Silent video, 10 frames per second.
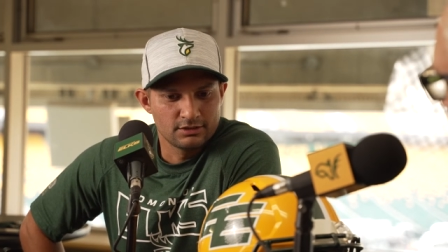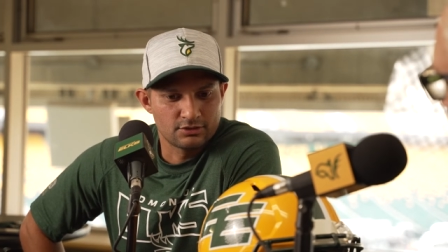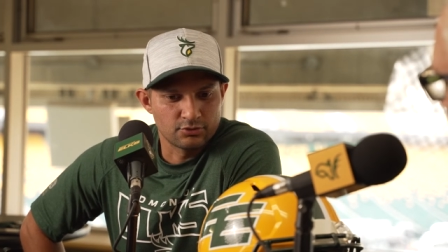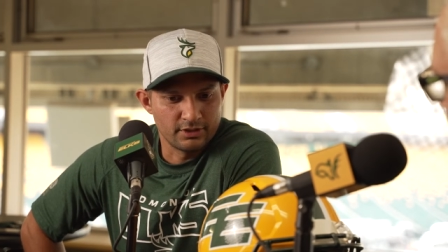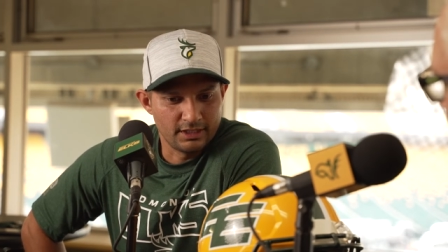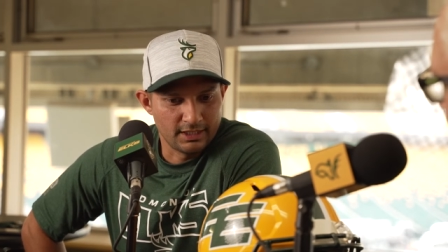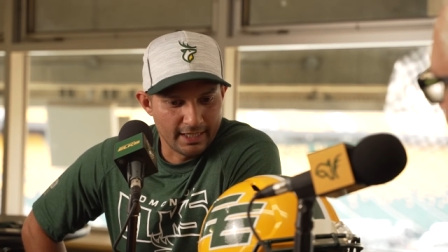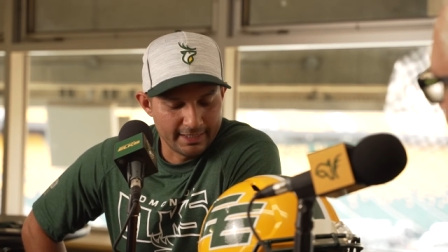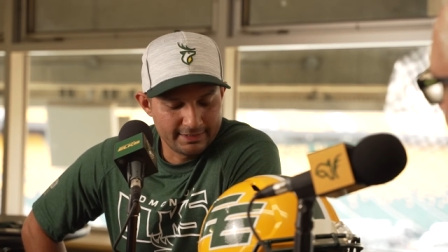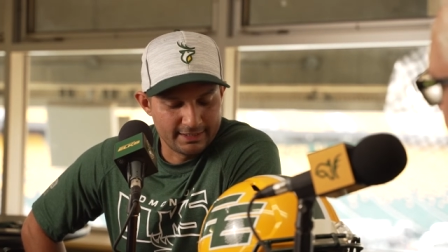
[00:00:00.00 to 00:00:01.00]

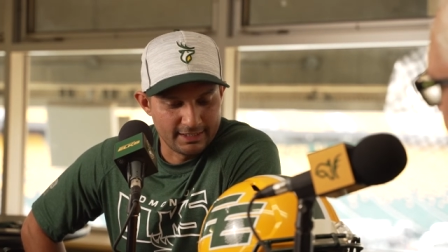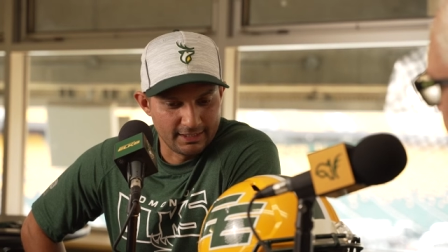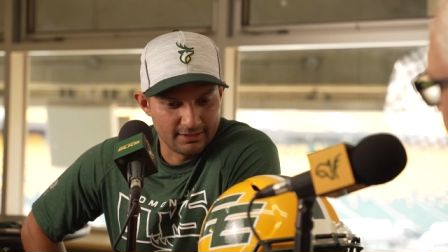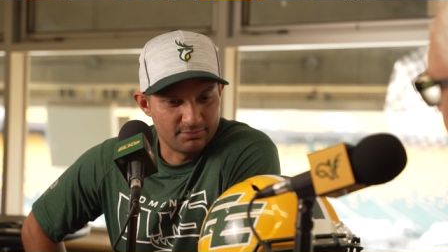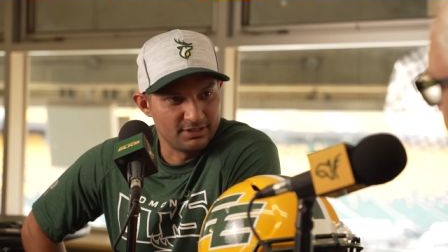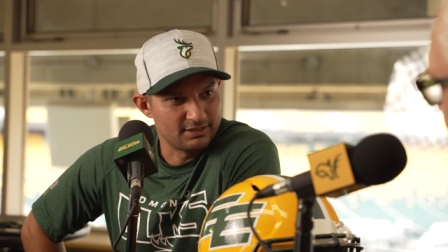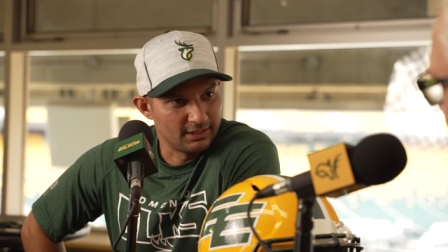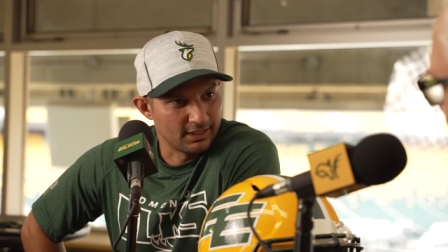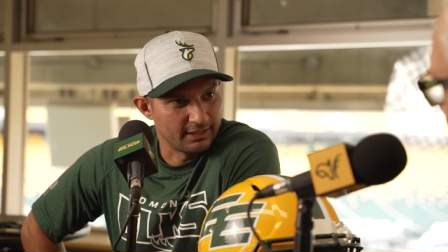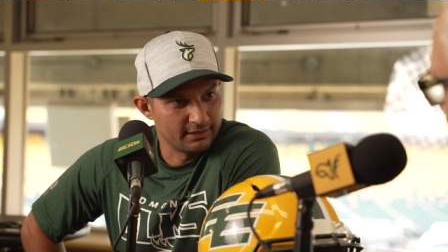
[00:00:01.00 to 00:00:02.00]
2019, BC
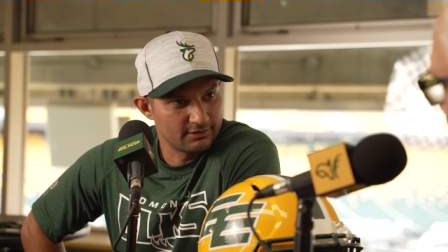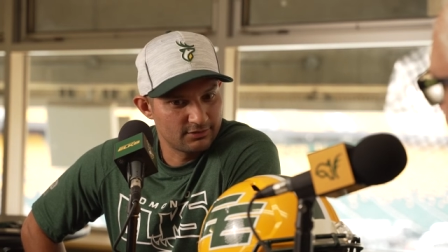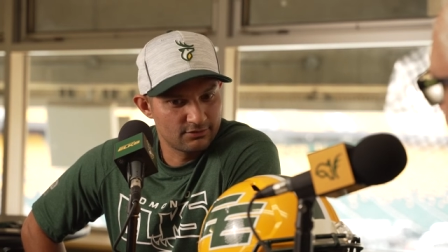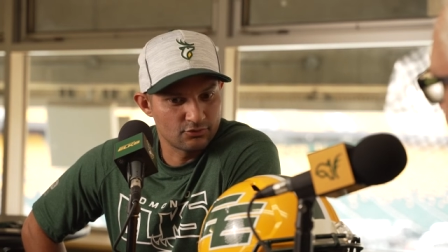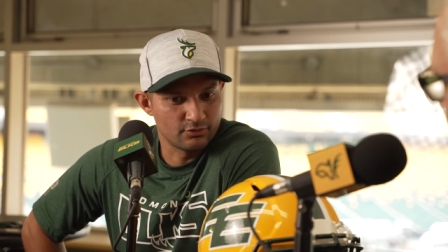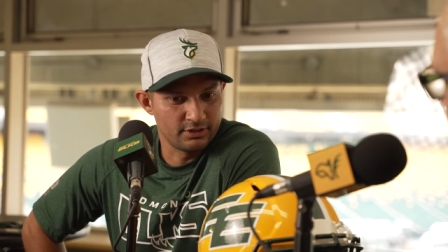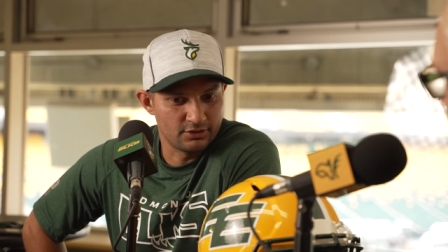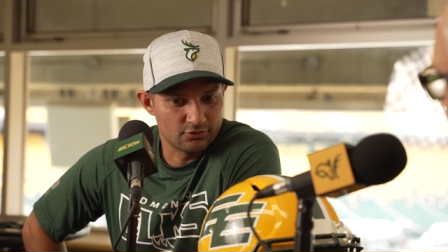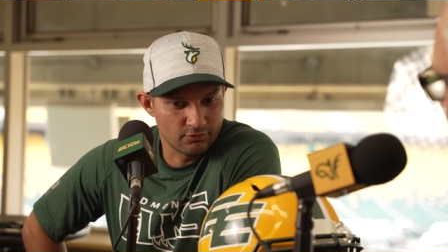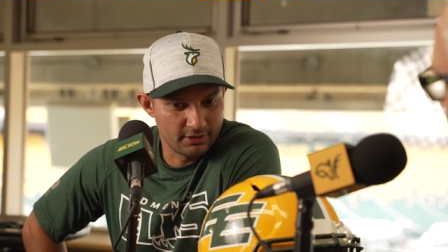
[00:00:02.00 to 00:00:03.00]
Lions.
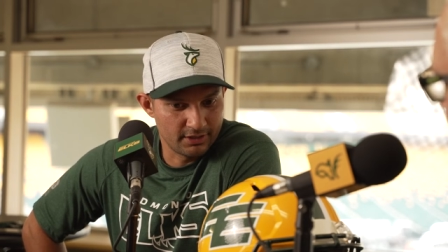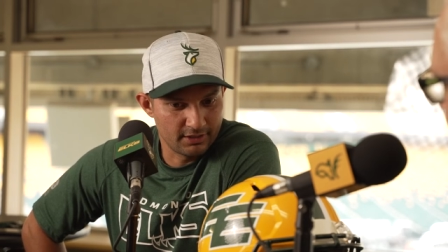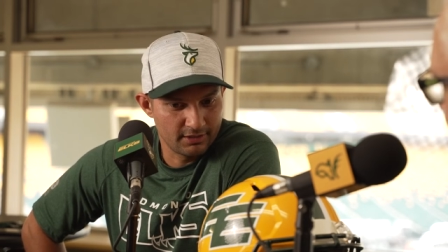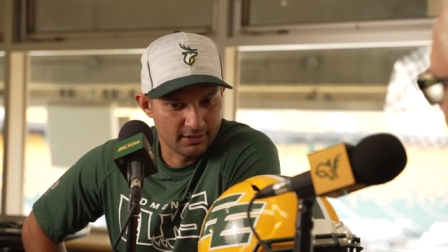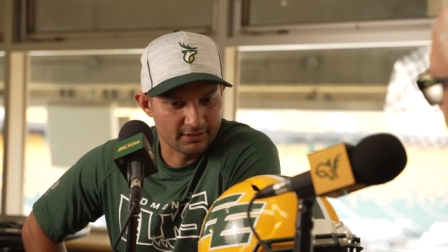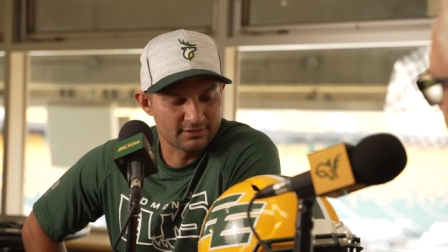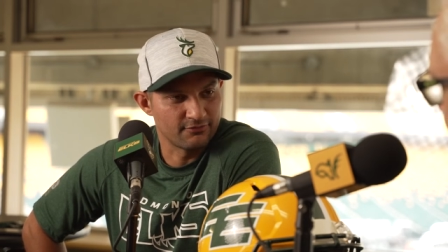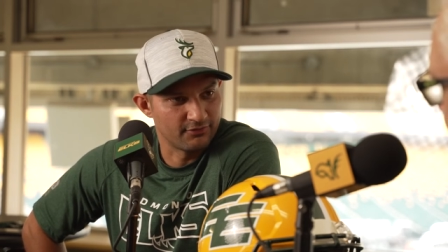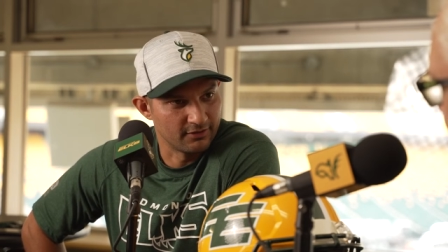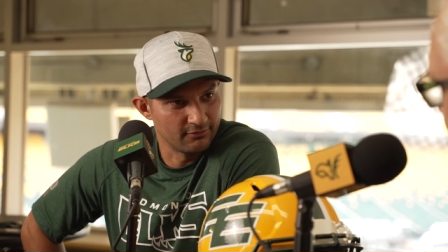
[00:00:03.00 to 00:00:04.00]
2020,
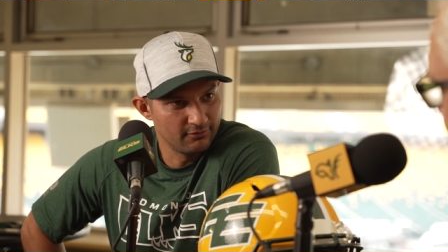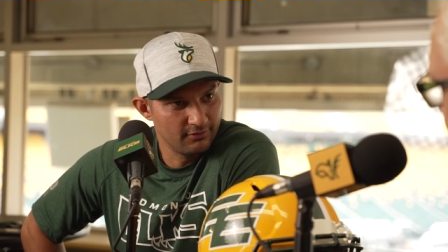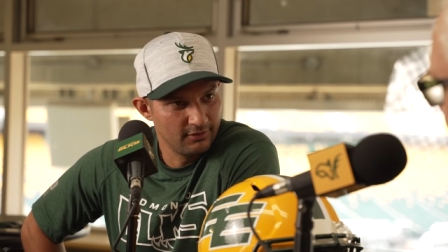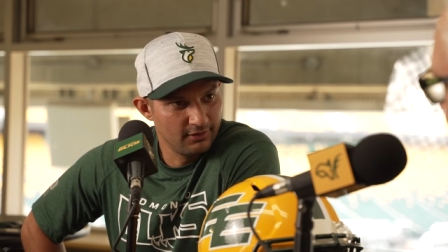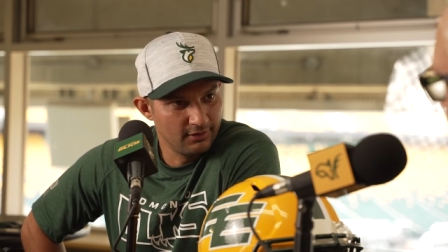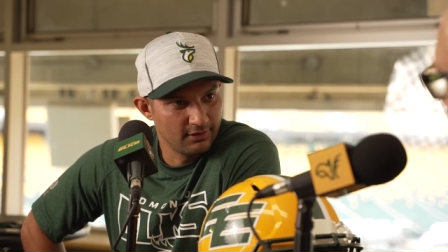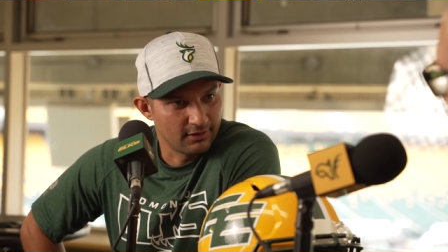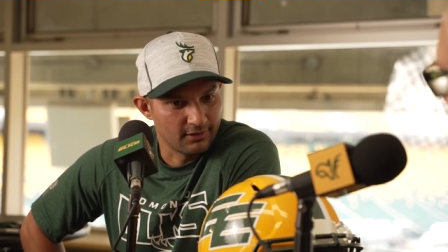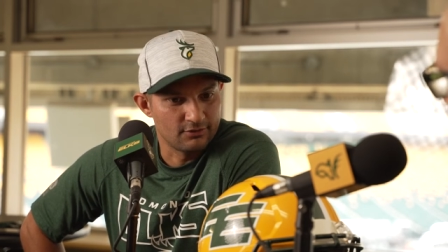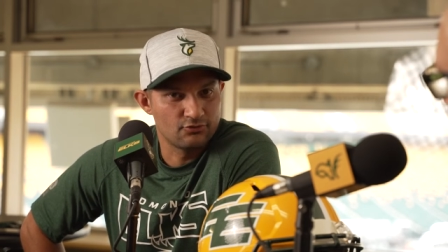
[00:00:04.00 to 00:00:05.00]
XFL.
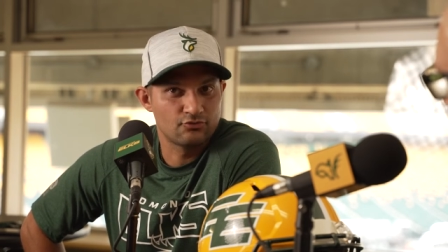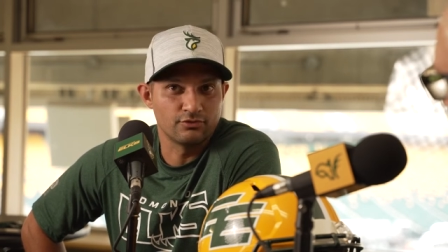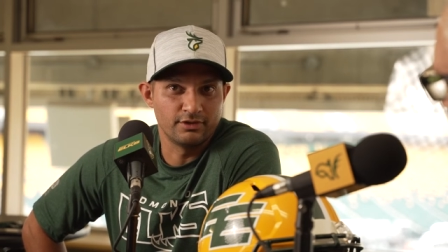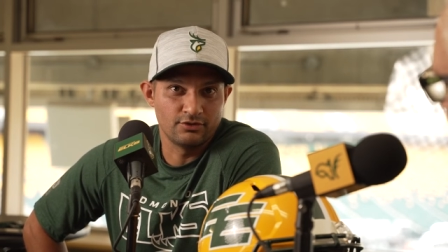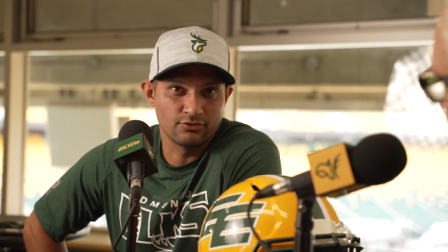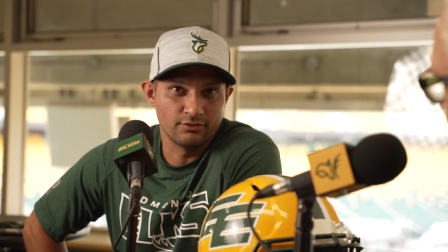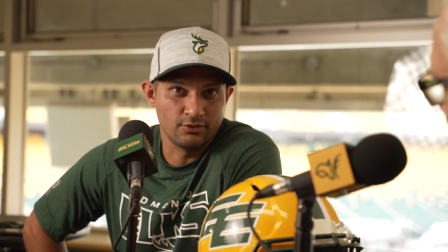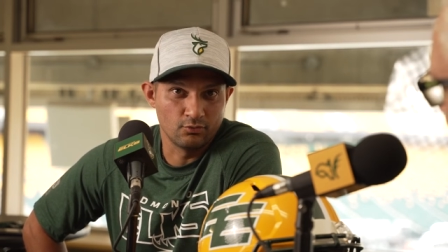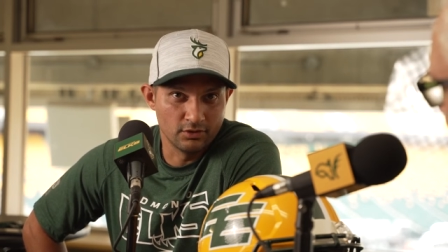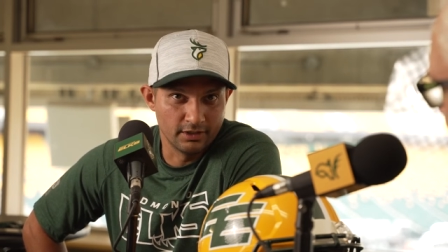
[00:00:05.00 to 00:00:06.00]

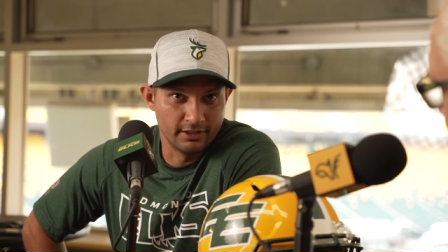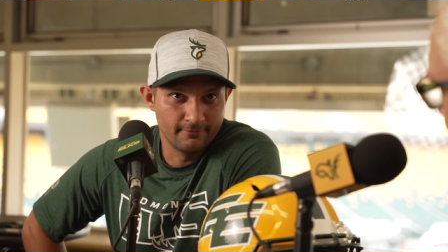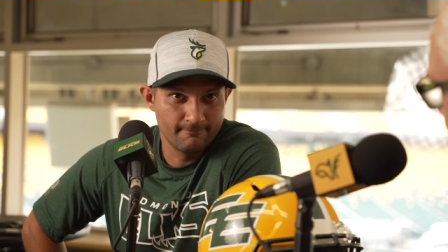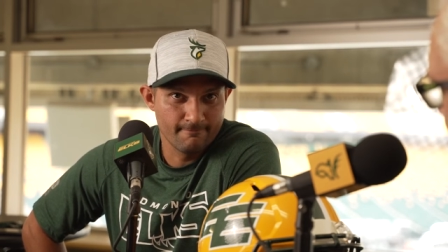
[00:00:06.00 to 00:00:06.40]
2020,